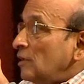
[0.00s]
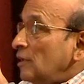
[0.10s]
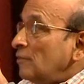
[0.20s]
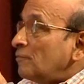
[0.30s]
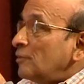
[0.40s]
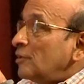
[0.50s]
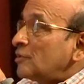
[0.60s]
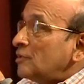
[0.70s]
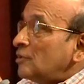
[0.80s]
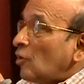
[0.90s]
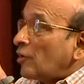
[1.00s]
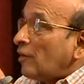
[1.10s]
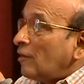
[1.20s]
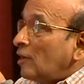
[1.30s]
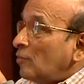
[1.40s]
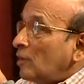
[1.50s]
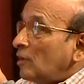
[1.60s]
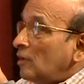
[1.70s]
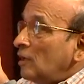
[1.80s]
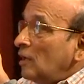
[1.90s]
if this is not available,
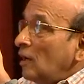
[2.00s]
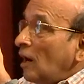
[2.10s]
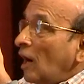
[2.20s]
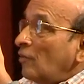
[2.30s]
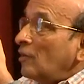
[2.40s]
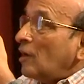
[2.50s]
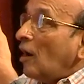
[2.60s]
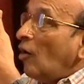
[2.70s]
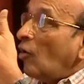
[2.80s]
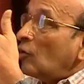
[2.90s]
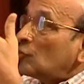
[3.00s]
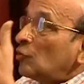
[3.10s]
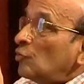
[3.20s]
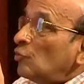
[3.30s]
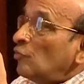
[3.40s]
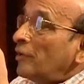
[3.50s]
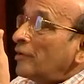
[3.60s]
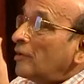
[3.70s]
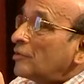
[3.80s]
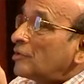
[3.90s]
I will also do
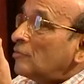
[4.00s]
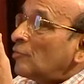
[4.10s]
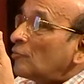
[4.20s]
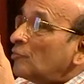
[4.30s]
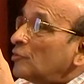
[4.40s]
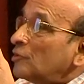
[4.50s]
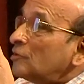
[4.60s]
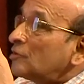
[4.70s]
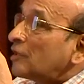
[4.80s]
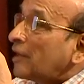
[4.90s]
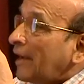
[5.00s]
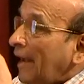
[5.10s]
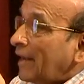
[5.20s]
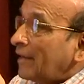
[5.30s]
ventilation perfusion scan.